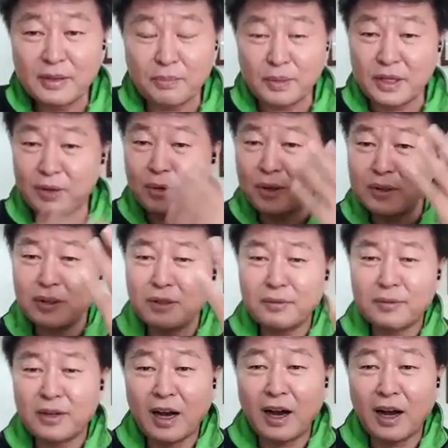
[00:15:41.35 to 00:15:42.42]
because
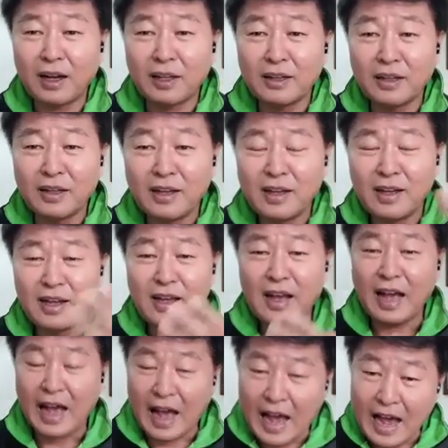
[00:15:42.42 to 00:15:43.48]
of God,
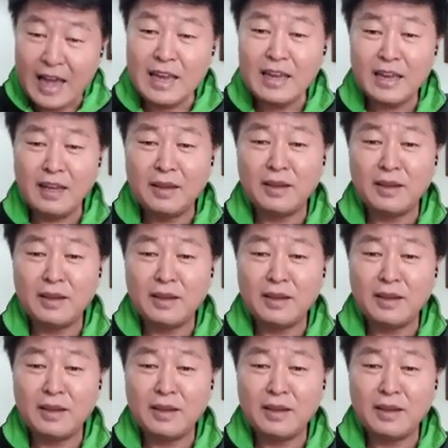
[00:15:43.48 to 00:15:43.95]
I